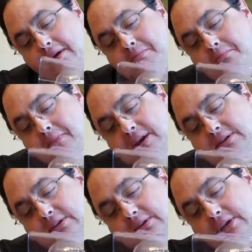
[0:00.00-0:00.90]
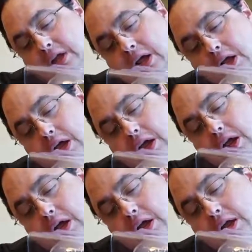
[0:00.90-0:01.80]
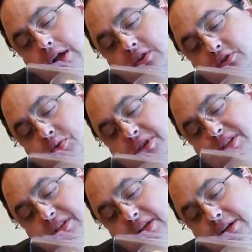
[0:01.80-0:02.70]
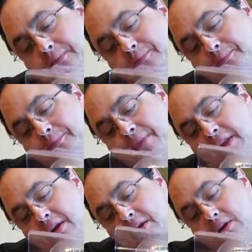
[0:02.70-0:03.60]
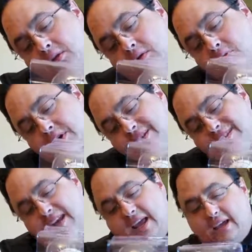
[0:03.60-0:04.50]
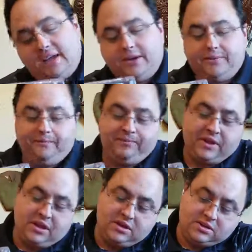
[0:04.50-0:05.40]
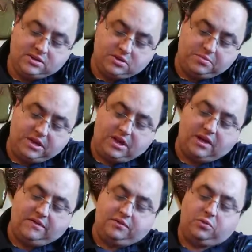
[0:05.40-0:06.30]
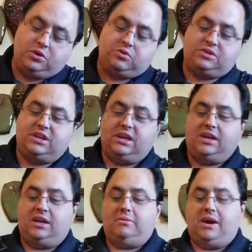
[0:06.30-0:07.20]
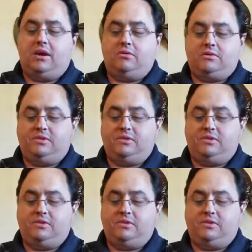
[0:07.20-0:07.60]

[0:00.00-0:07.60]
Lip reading: metal twisty along his neck, so be careful when you're taking him out.